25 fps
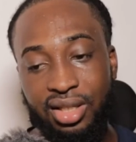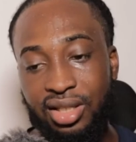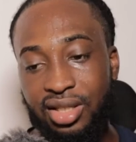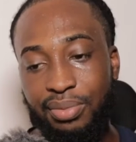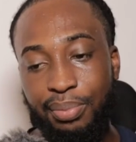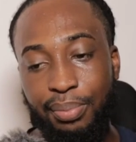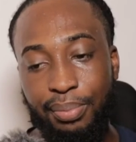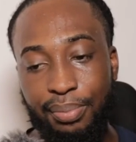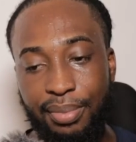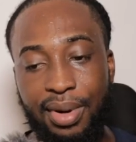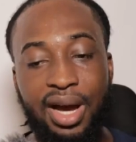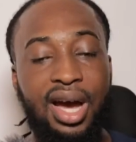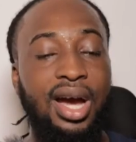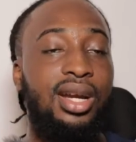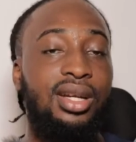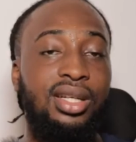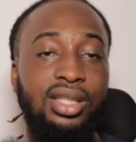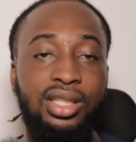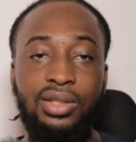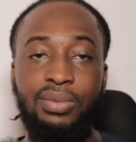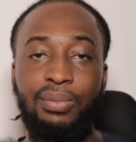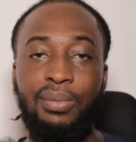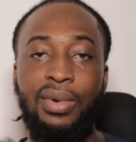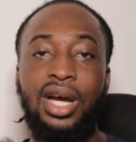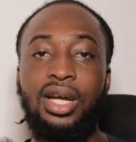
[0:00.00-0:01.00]
mad
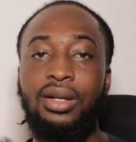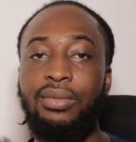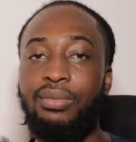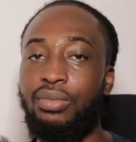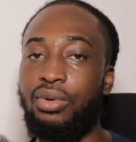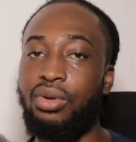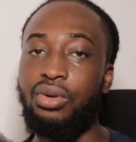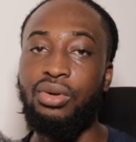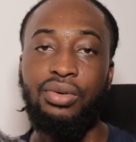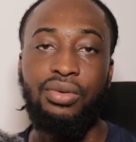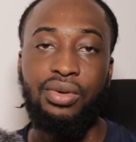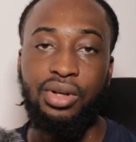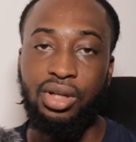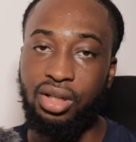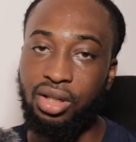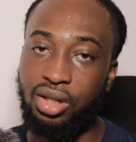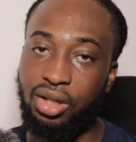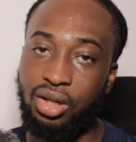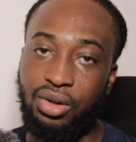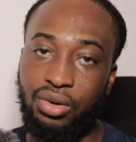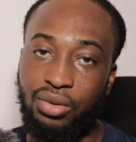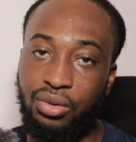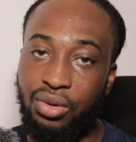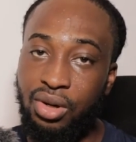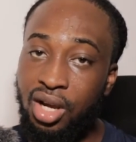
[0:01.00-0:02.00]
it's mind-blowing you
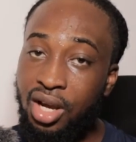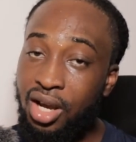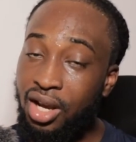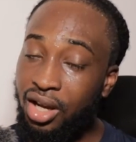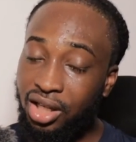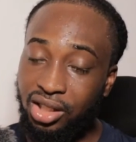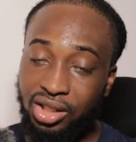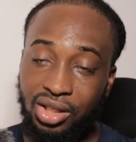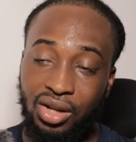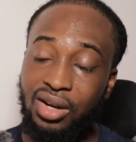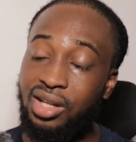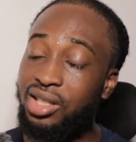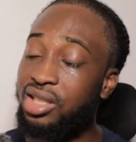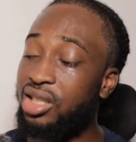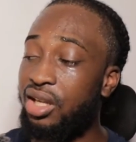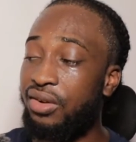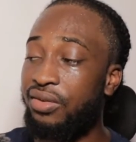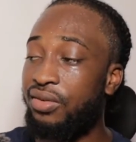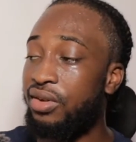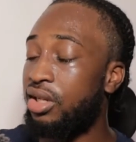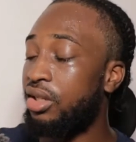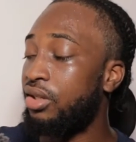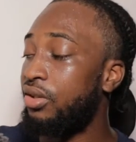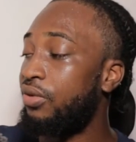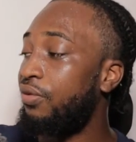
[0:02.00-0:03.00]
know he's always
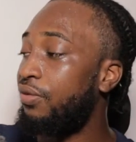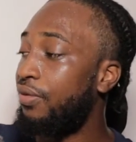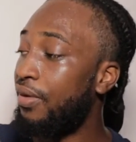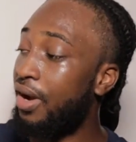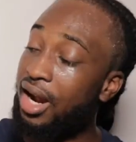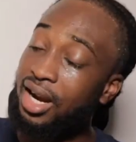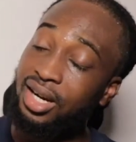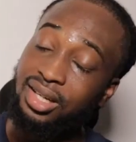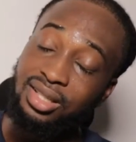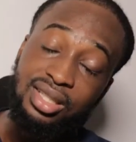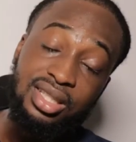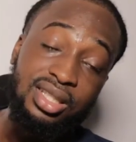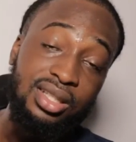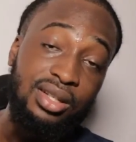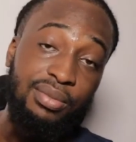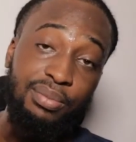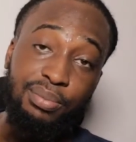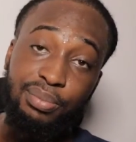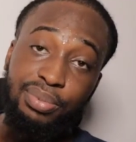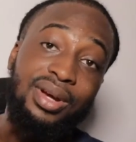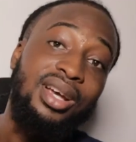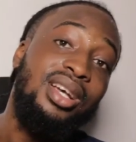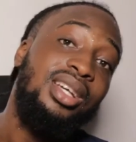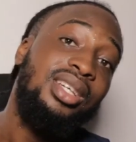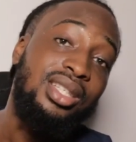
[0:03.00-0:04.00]
giving his fans the
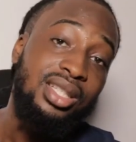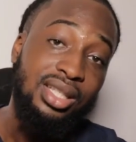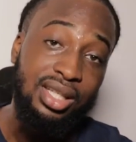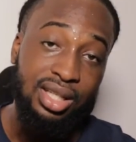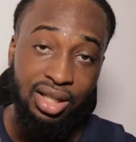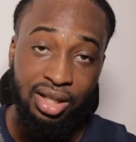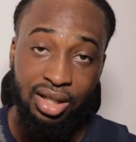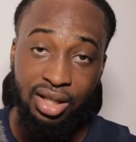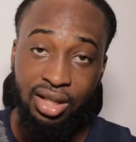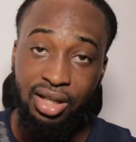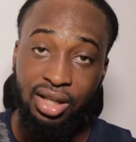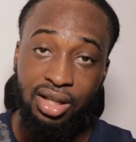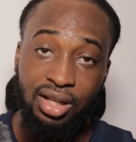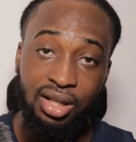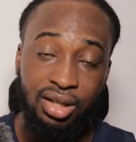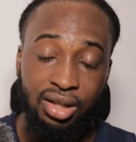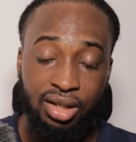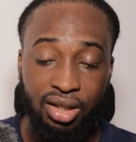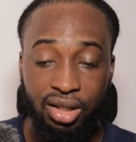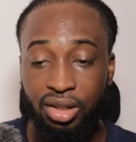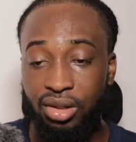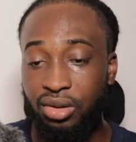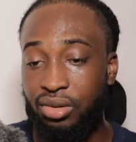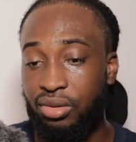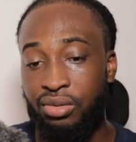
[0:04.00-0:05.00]
best
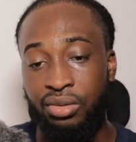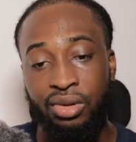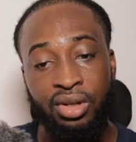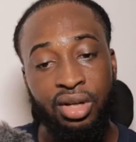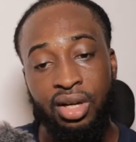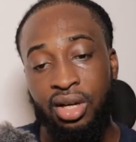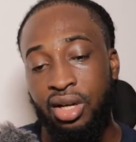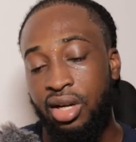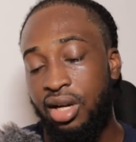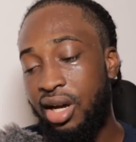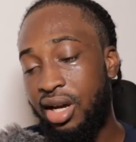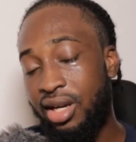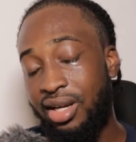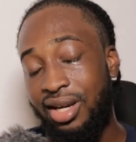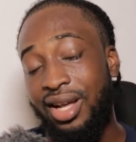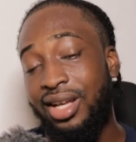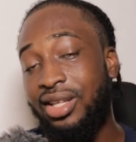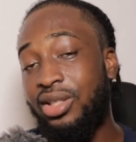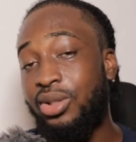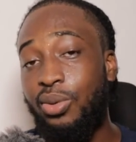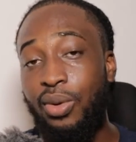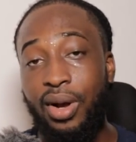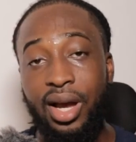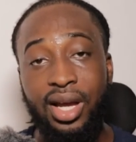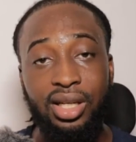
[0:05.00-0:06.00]
you know and
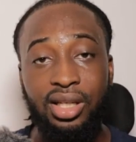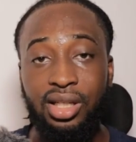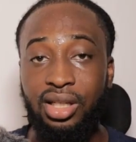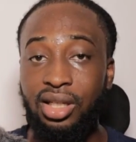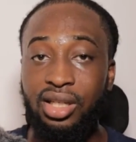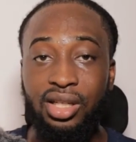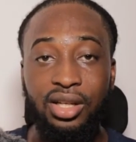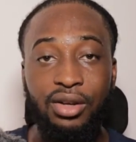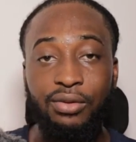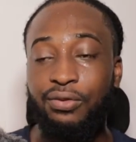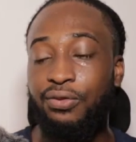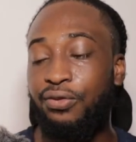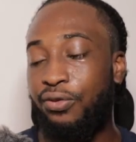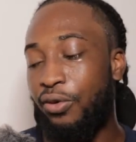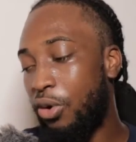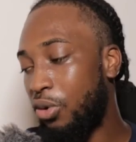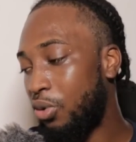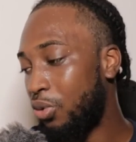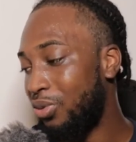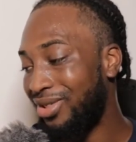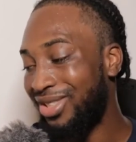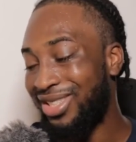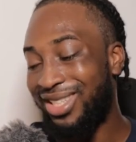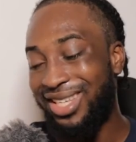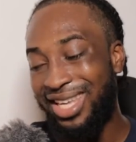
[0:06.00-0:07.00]
that's why they, they fuck
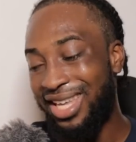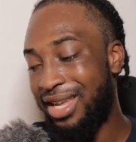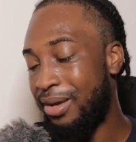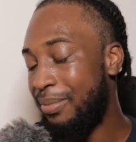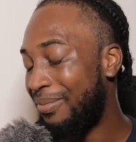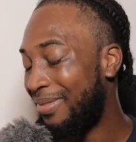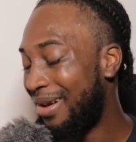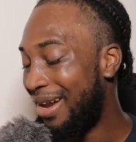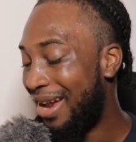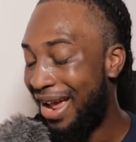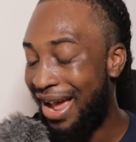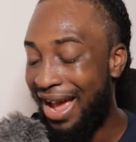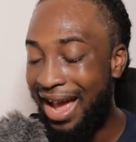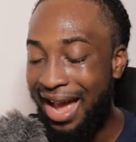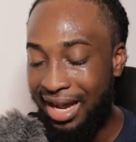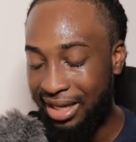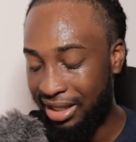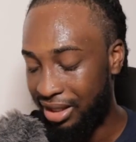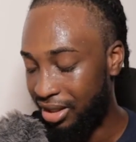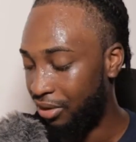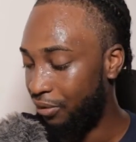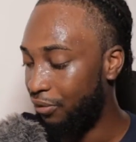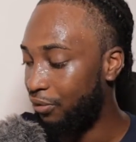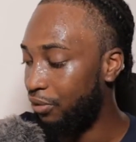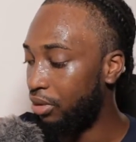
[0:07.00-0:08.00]
with him hard
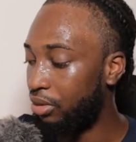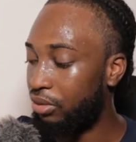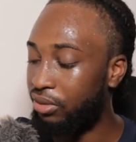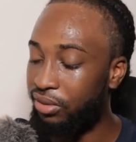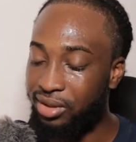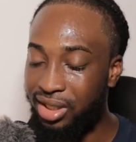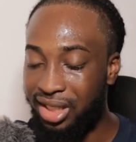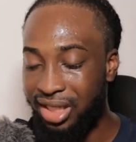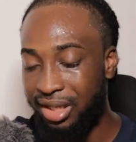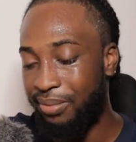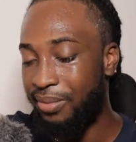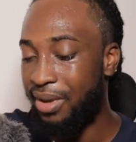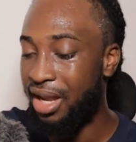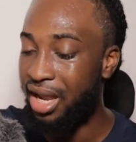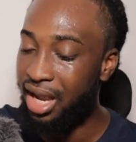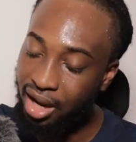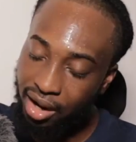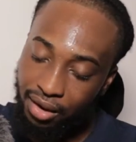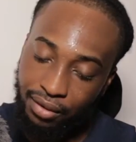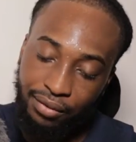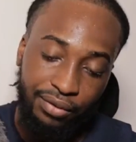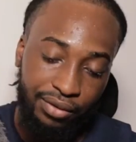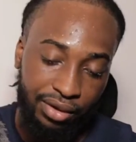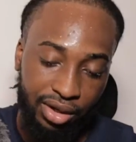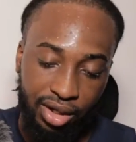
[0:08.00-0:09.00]
they fuck with him
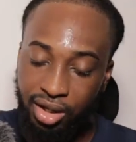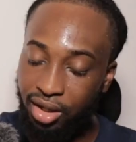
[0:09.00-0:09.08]
heavy